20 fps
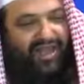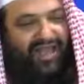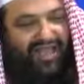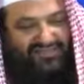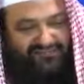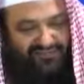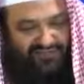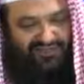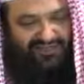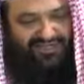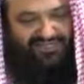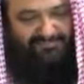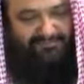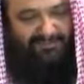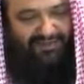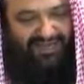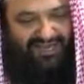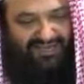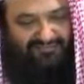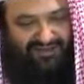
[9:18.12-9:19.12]
As for the
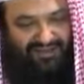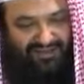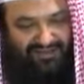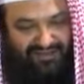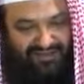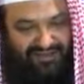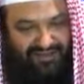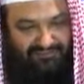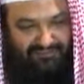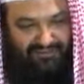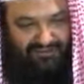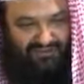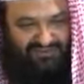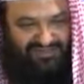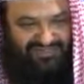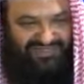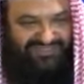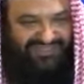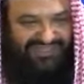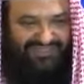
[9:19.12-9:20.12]
disbeliever,
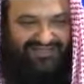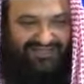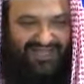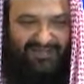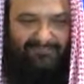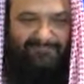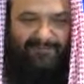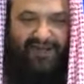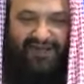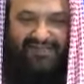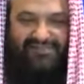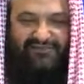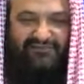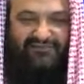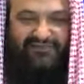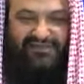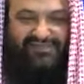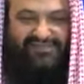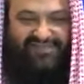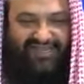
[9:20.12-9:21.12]
because he did not pass the
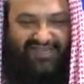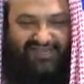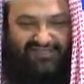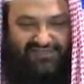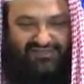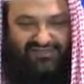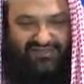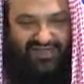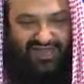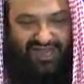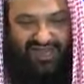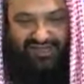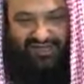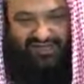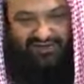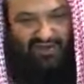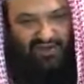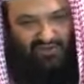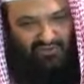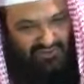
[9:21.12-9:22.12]
first stage, and
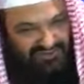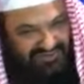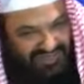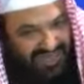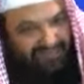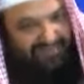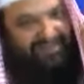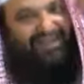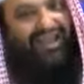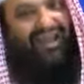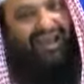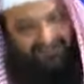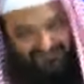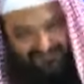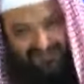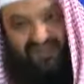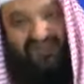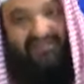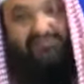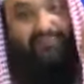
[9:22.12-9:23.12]
he knows what coming
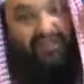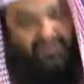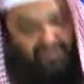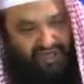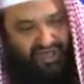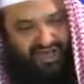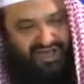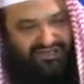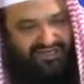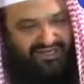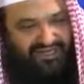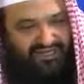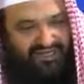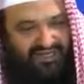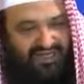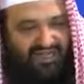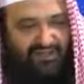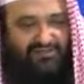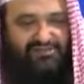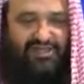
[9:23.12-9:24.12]
after is much harder,
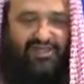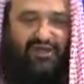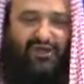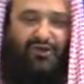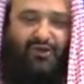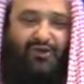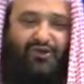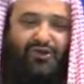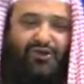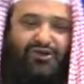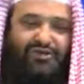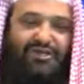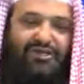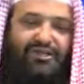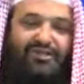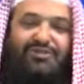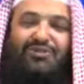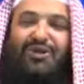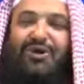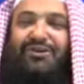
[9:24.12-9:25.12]
he would say, oh
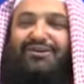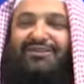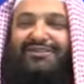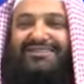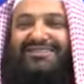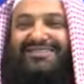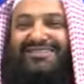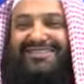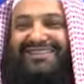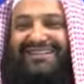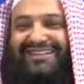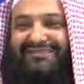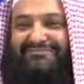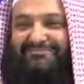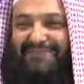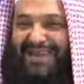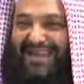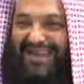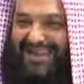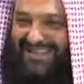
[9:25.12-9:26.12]
Lord, don't
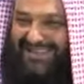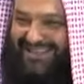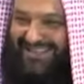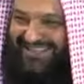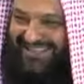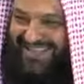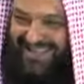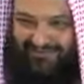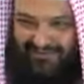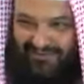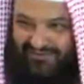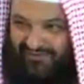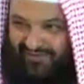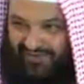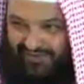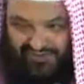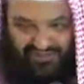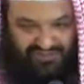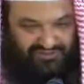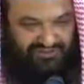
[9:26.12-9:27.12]
make the day of
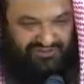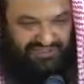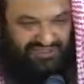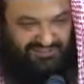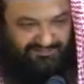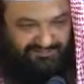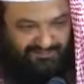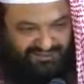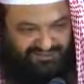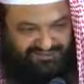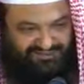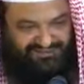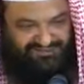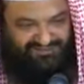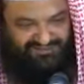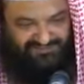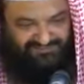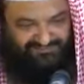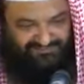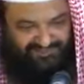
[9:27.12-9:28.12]
resurrection to take
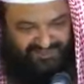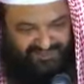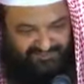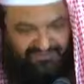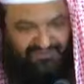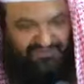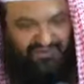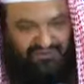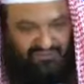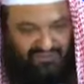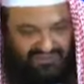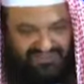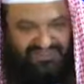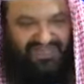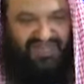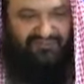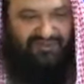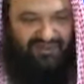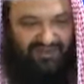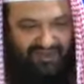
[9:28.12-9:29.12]
place. Because what is
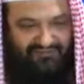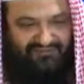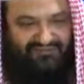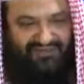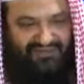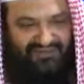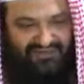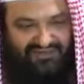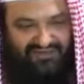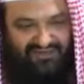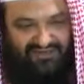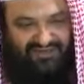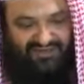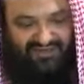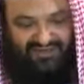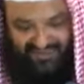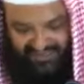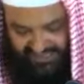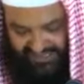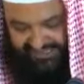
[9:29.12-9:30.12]
coming after
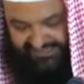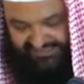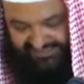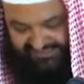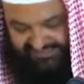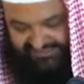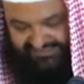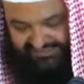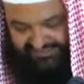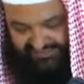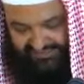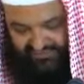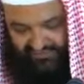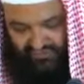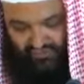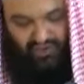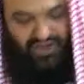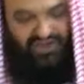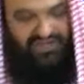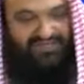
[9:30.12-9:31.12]
is
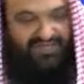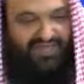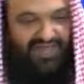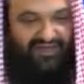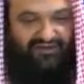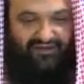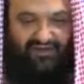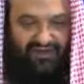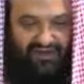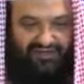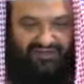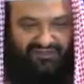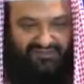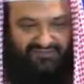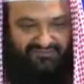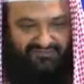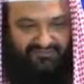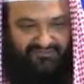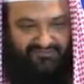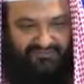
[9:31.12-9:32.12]
greater and harder.